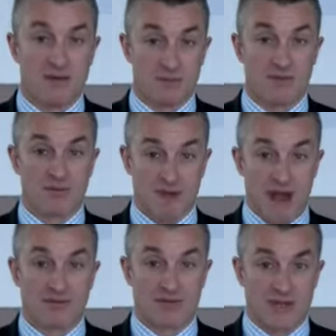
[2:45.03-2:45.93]
We would
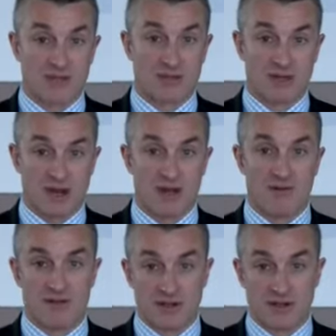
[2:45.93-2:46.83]
rather they took it
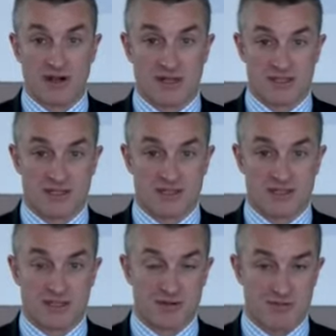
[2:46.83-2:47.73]
over than you guys
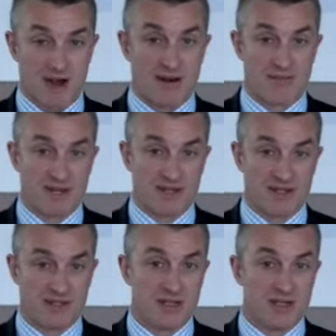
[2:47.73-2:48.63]
continue to run it,
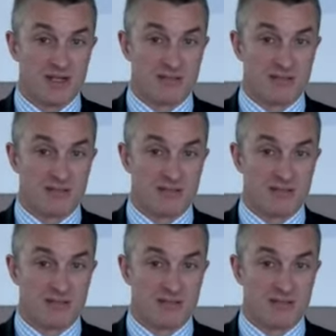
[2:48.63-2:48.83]
because,